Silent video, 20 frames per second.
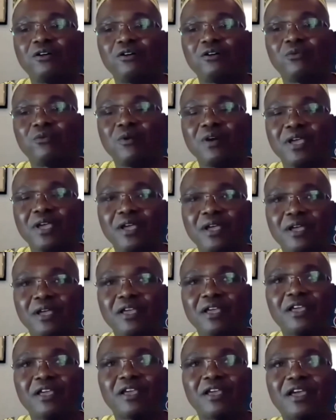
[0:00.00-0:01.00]
we
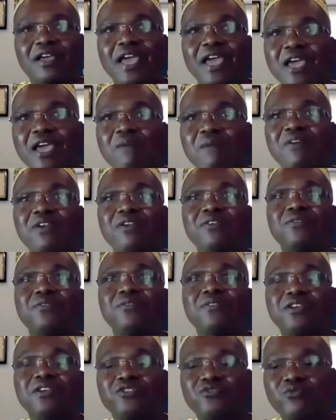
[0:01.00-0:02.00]
came into
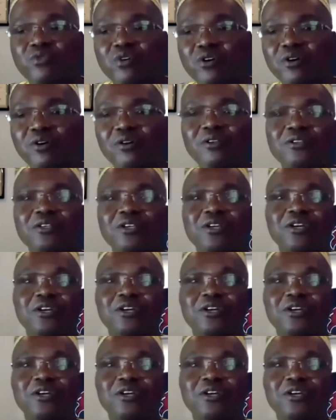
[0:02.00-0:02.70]
this world,